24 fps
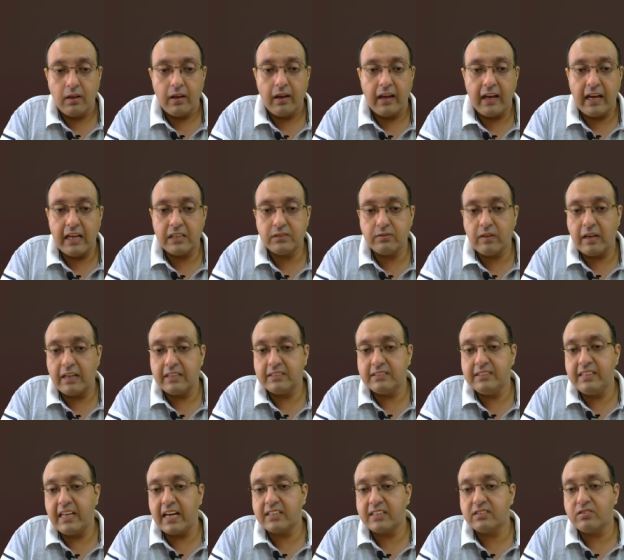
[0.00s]
as well as
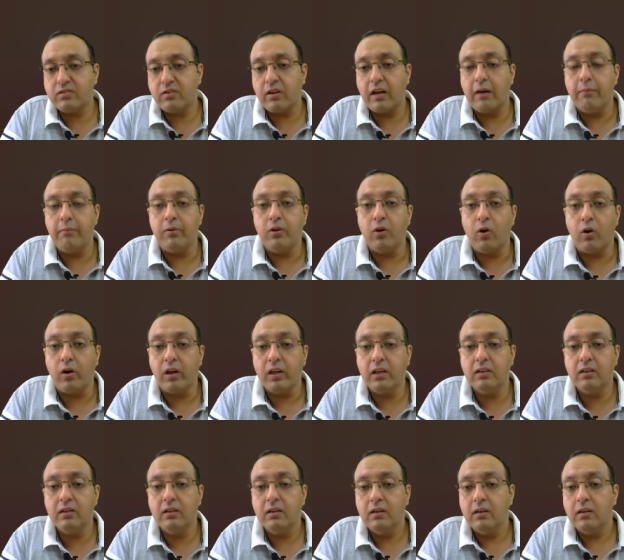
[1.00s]
the extra embryonic
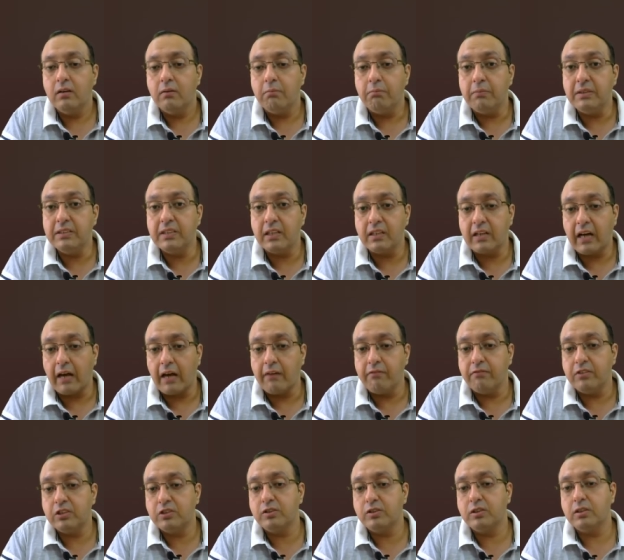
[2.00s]
mesenchyme,
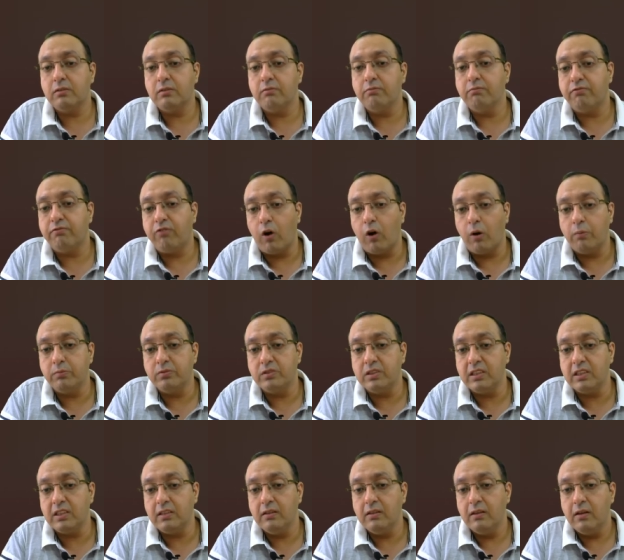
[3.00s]
which forms
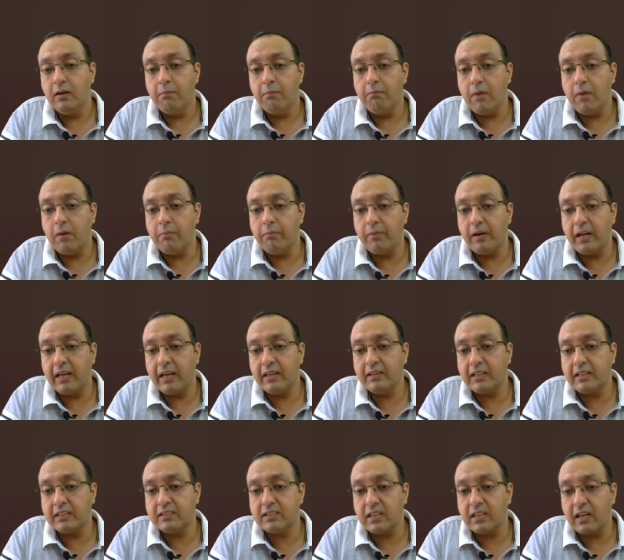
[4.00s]
the membrane
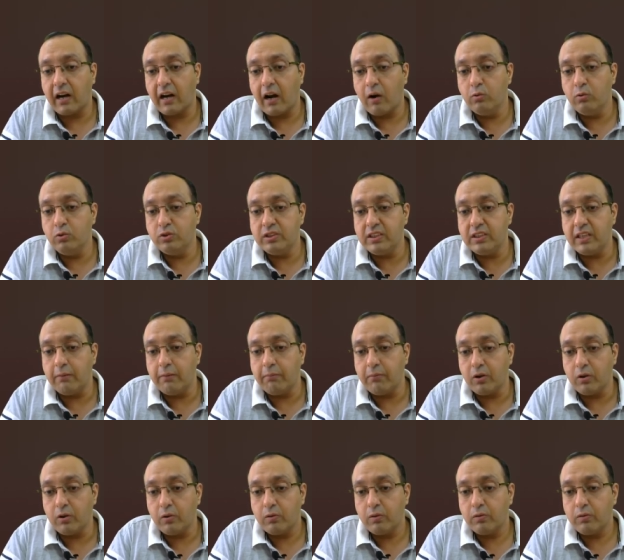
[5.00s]
that surrounds the embryo.